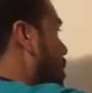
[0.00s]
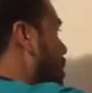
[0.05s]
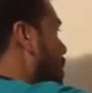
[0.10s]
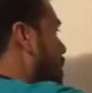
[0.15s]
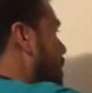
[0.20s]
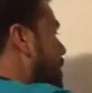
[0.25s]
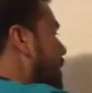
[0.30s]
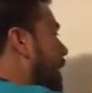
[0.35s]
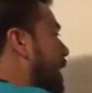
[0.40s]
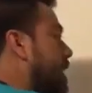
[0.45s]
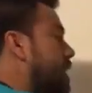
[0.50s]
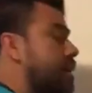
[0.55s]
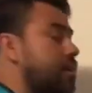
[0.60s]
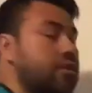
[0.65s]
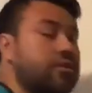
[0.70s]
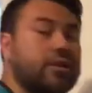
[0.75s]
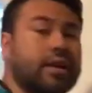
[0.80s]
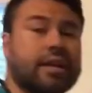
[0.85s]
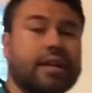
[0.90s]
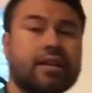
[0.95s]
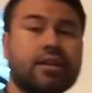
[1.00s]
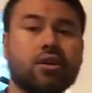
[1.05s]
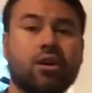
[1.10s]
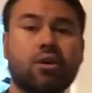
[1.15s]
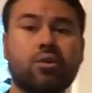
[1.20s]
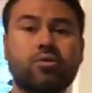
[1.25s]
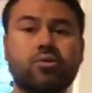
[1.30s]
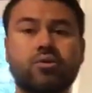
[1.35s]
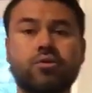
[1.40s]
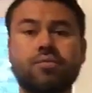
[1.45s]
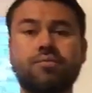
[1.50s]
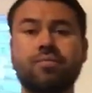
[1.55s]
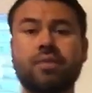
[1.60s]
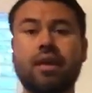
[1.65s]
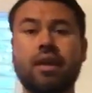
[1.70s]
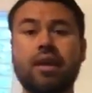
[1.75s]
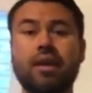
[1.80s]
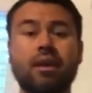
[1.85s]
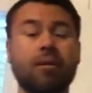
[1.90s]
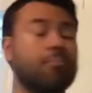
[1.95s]
$980.
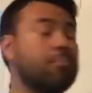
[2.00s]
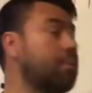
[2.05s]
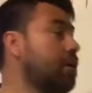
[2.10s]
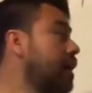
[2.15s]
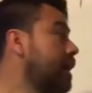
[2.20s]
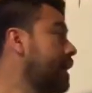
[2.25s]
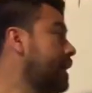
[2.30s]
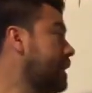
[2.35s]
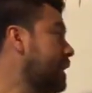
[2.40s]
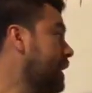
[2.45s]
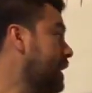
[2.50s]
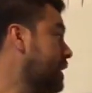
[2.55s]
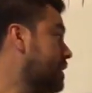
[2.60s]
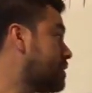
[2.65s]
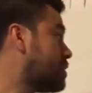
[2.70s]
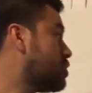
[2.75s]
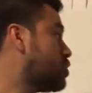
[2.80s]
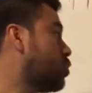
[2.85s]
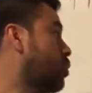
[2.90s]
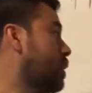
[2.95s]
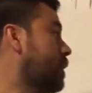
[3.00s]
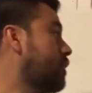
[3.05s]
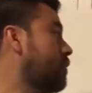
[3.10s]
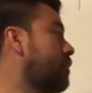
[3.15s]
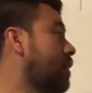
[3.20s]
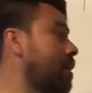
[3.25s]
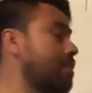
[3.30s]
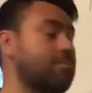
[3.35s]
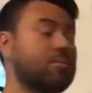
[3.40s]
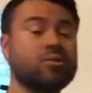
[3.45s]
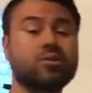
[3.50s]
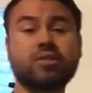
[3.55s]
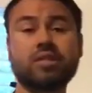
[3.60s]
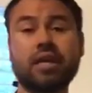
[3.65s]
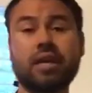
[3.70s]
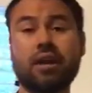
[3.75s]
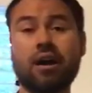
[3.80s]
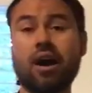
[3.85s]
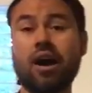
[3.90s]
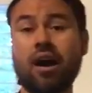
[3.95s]
But it's
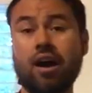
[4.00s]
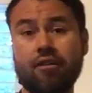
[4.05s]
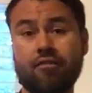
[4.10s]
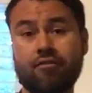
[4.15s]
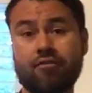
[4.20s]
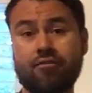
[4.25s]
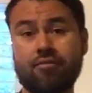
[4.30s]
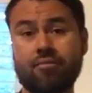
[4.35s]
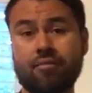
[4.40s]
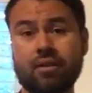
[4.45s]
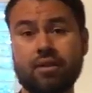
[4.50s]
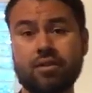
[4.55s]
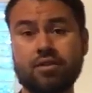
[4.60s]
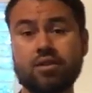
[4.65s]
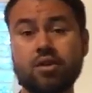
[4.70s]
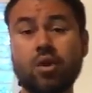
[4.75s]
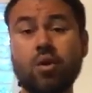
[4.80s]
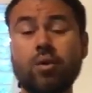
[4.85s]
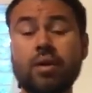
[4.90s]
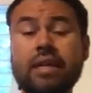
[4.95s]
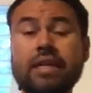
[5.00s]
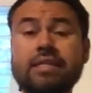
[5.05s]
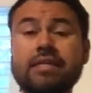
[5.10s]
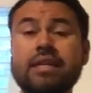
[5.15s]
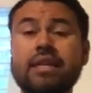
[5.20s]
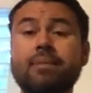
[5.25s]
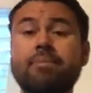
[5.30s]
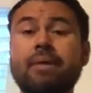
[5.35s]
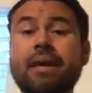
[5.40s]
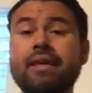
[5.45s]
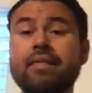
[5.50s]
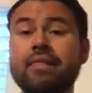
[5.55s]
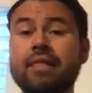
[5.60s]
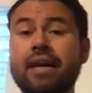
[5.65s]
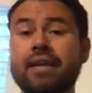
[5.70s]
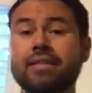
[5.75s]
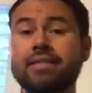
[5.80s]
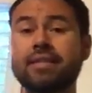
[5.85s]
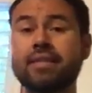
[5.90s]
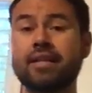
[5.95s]
25% off. So he's going to pay
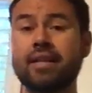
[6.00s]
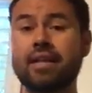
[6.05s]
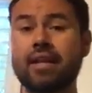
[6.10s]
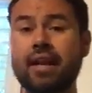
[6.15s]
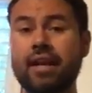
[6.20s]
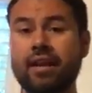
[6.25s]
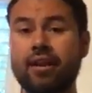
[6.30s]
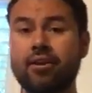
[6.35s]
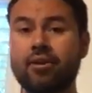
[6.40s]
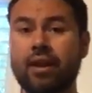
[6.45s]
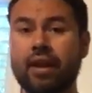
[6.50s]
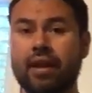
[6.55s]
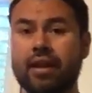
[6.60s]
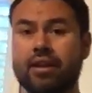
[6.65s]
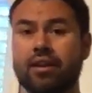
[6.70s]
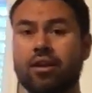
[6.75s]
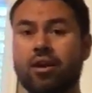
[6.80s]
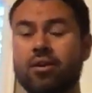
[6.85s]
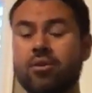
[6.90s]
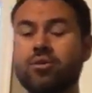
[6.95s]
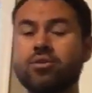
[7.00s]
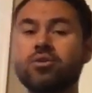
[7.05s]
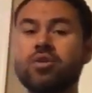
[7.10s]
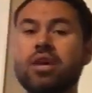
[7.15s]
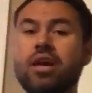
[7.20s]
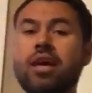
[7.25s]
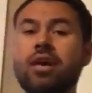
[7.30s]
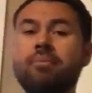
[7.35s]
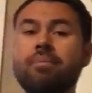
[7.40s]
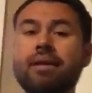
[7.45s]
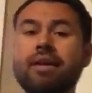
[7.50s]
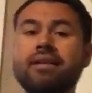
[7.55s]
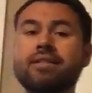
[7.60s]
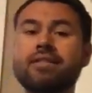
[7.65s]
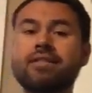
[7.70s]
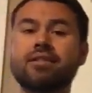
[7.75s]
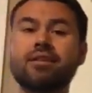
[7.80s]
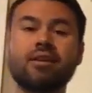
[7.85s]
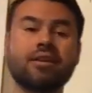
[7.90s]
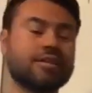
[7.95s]
less than the $980 because
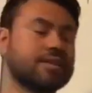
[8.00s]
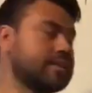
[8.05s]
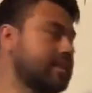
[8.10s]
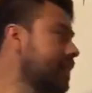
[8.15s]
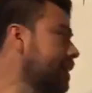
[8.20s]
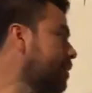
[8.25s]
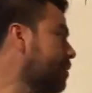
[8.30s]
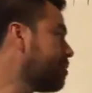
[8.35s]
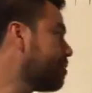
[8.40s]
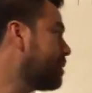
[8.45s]
it's on a sale.